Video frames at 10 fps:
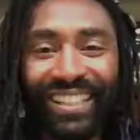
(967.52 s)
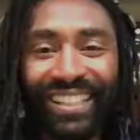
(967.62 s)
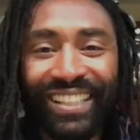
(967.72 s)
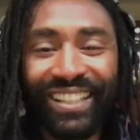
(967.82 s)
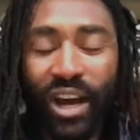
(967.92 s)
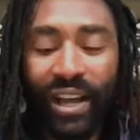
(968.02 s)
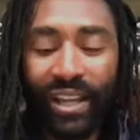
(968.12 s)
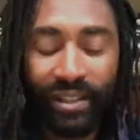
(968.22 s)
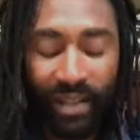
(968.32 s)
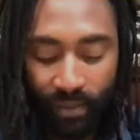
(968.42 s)
No,
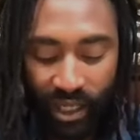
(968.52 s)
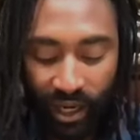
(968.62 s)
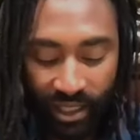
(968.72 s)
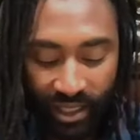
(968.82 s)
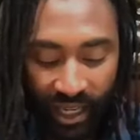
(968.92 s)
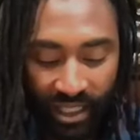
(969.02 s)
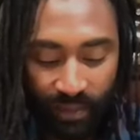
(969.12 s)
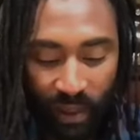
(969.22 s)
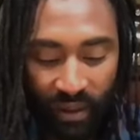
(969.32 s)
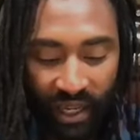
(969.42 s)
I'm sorry. It's just like, because
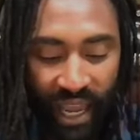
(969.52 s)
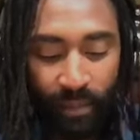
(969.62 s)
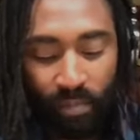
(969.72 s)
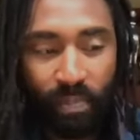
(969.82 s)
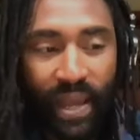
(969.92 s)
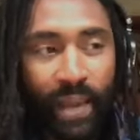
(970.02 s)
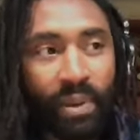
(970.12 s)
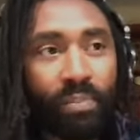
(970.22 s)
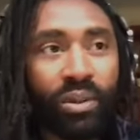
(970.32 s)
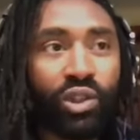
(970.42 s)
people are like, man,
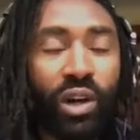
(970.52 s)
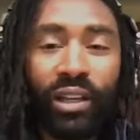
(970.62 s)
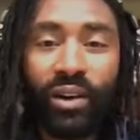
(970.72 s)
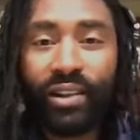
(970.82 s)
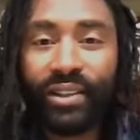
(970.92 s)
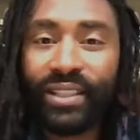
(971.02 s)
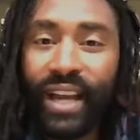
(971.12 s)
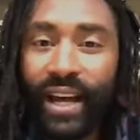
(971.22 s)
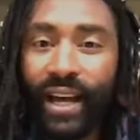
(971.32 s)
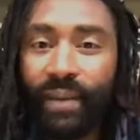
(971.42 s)
people draw you all the
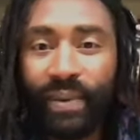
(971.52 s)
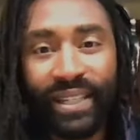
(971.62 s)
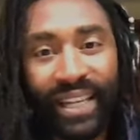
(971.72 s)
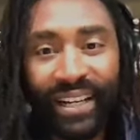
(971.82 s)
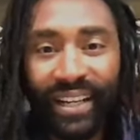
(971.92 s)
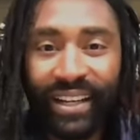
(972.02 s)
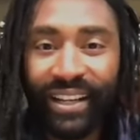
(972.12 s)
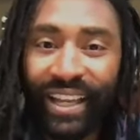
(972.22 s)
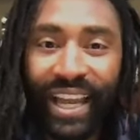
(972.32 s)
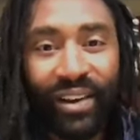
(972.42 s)
time and da-da-da-da.
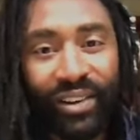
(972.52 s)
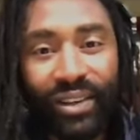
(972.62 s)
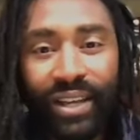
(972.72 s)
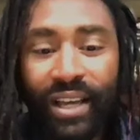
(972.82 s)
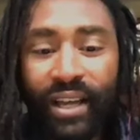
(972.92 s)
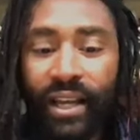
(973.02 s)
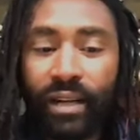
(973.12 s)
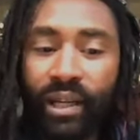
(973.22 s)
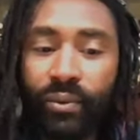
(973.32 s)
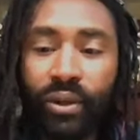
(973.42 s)
Like, how do you? And
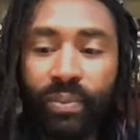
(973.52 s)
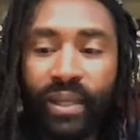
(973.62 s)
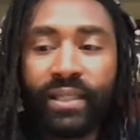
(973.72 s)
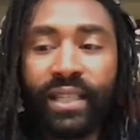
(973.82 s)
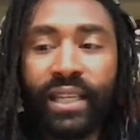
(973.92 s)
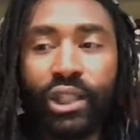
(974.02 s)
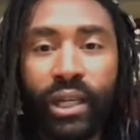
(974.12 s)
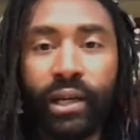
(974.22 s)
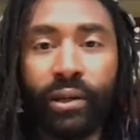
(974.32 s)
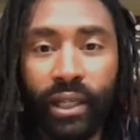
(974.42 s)
I'm like, well, because I
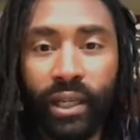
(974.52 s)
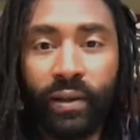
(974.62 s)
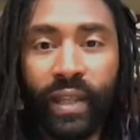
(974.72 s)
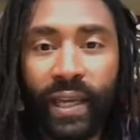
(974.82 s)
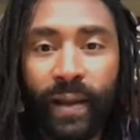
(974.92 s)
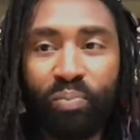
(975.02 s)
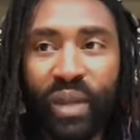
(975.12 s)
share it, you know, like, yeah.